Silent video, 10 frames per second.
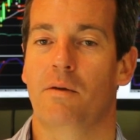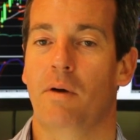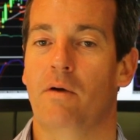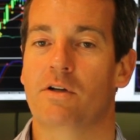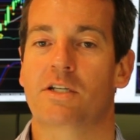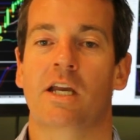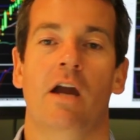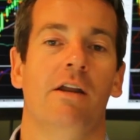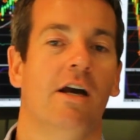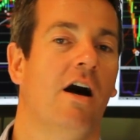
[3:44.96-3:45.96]
by risking
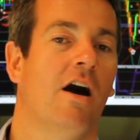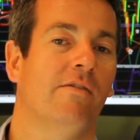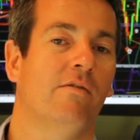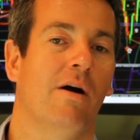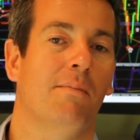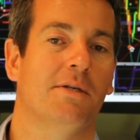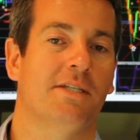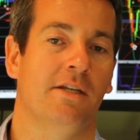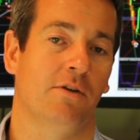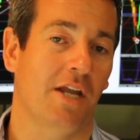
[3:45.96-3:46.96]
only
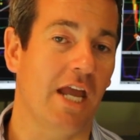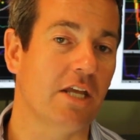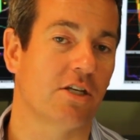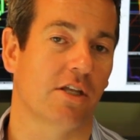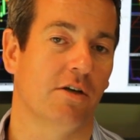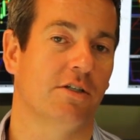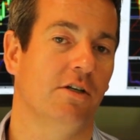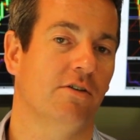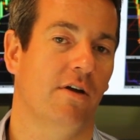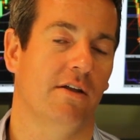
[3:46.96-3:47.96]
0.5% on each of those
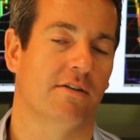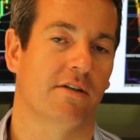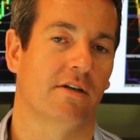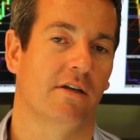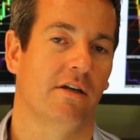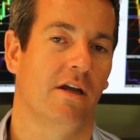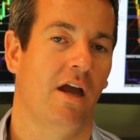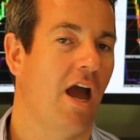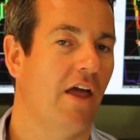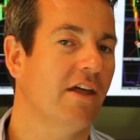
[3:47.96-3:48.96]
2 trades.
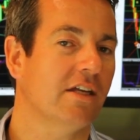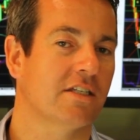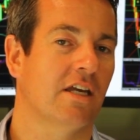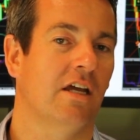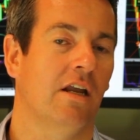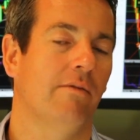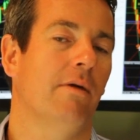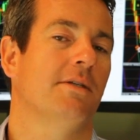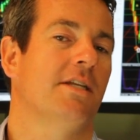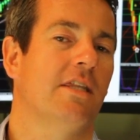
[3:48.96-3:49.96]
And that's, like
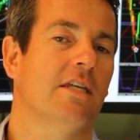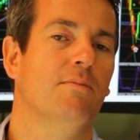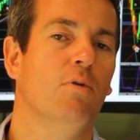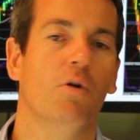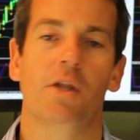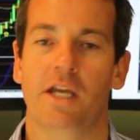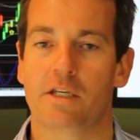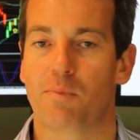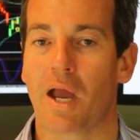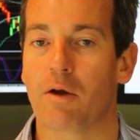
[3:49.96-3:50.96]
Robert said, that's more than
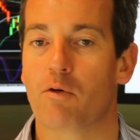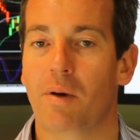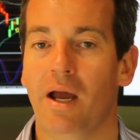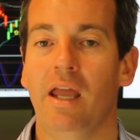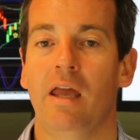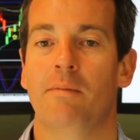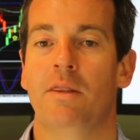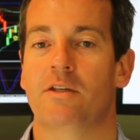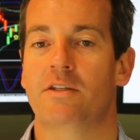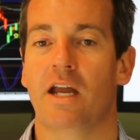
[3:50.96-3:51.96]
his bank will pay him
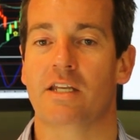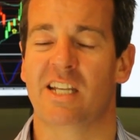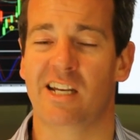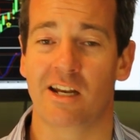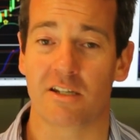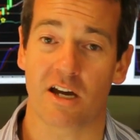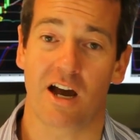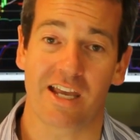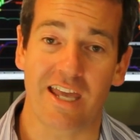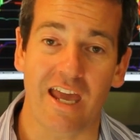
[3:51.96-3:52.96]
in the States in an
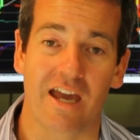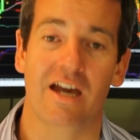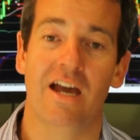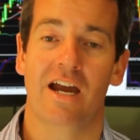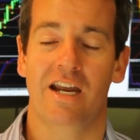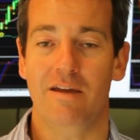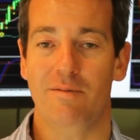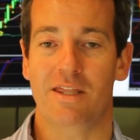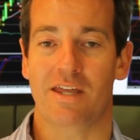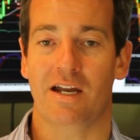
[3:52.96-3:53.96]
entire year. And he
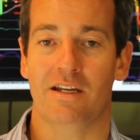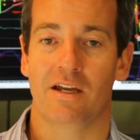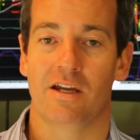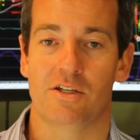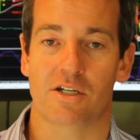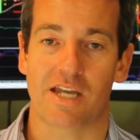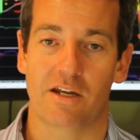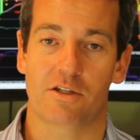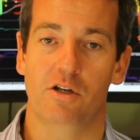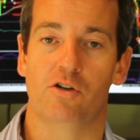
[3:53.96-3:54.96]
made that just
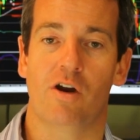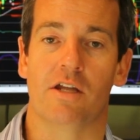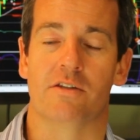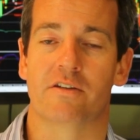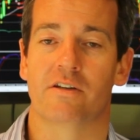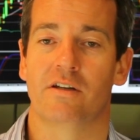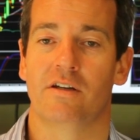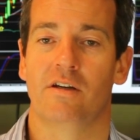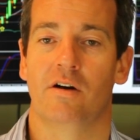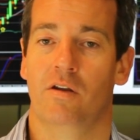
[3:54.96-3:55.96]
out of 2 trades
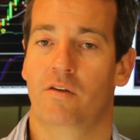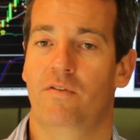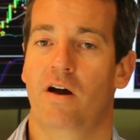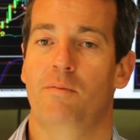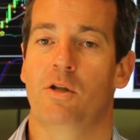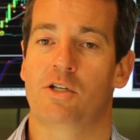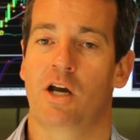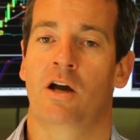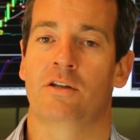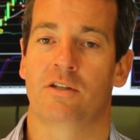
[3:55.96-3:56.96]
on the 5-minute
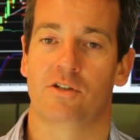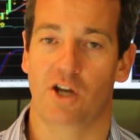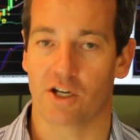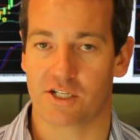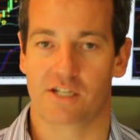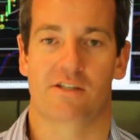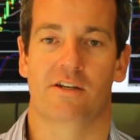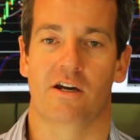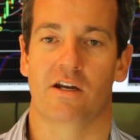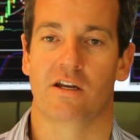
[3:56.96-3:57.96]
charts just
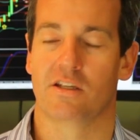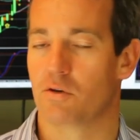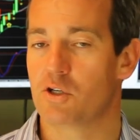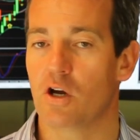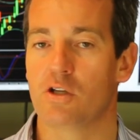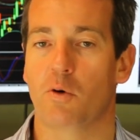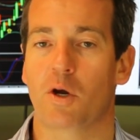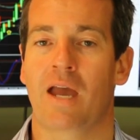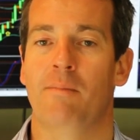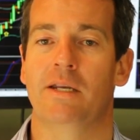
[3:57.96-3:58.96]
yesterday. So it shows
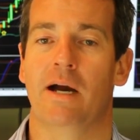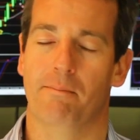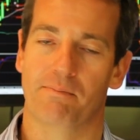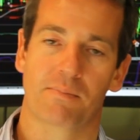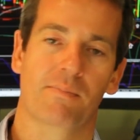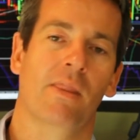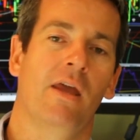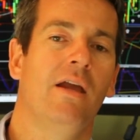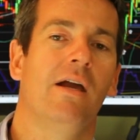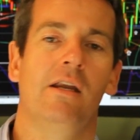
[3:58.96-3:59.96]
what can be done.
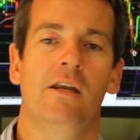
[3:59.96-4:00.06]
And